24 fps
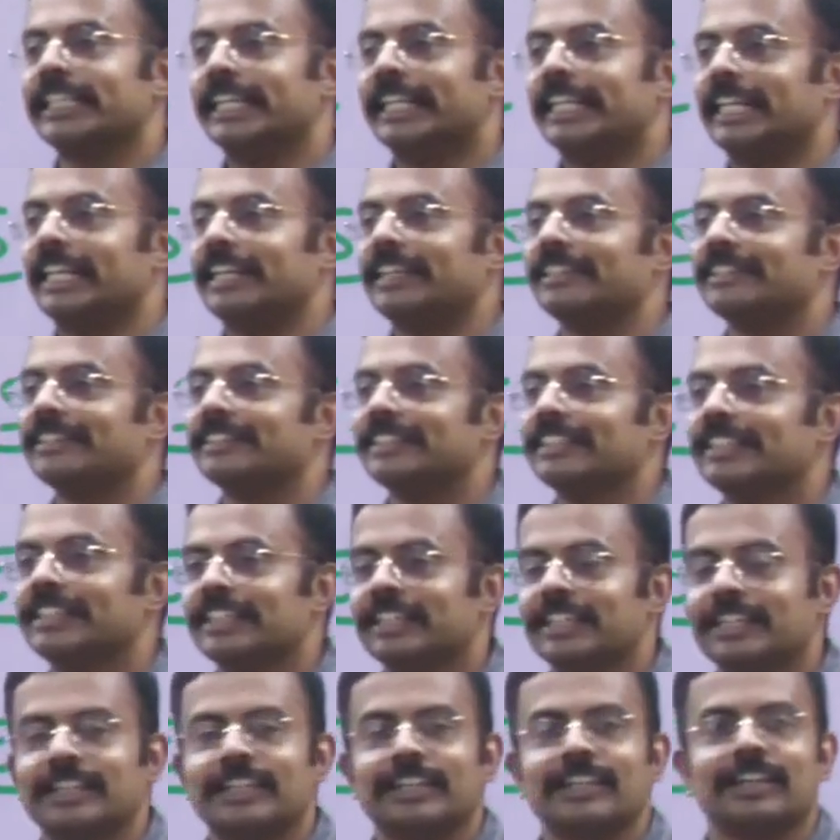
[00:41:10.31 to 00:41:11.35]
cheating,
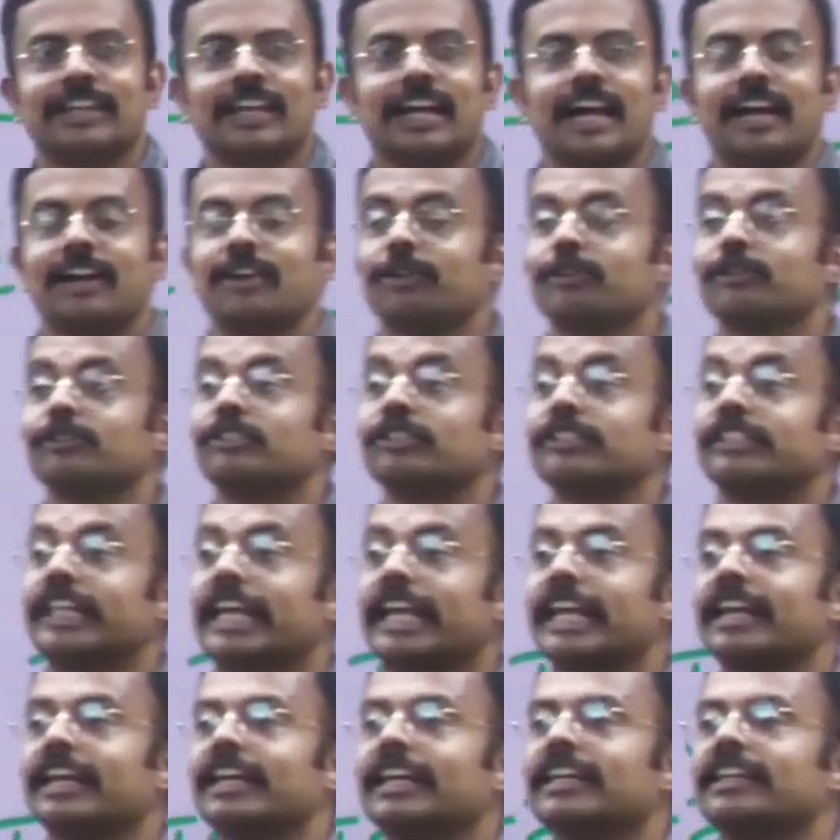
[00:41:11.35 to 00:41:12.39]
and also
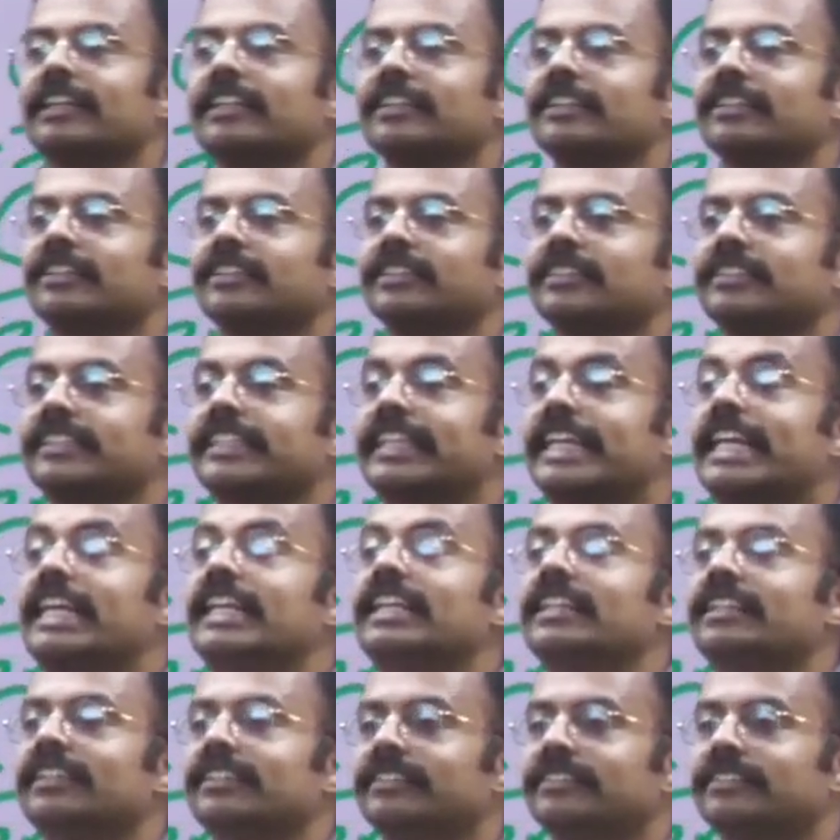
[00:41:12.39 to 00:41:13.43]
tiger skin